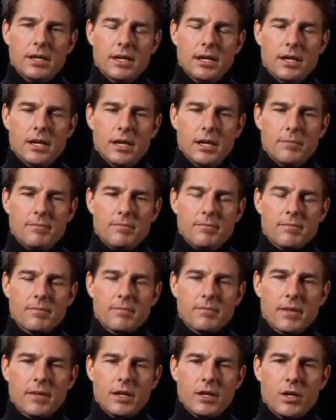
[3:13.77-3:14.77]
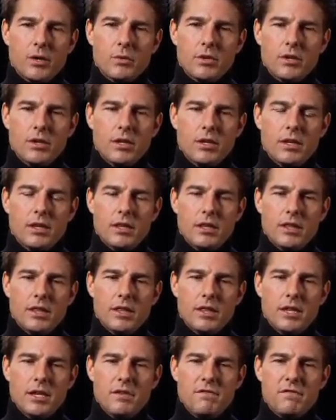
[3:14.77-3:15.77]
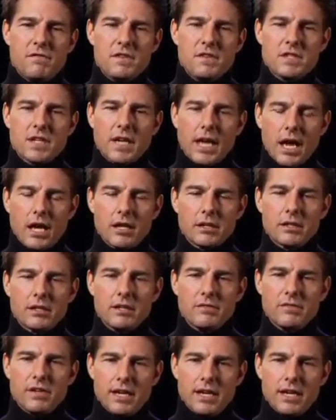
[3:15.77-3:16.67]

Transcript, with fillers: um, you know, the physicality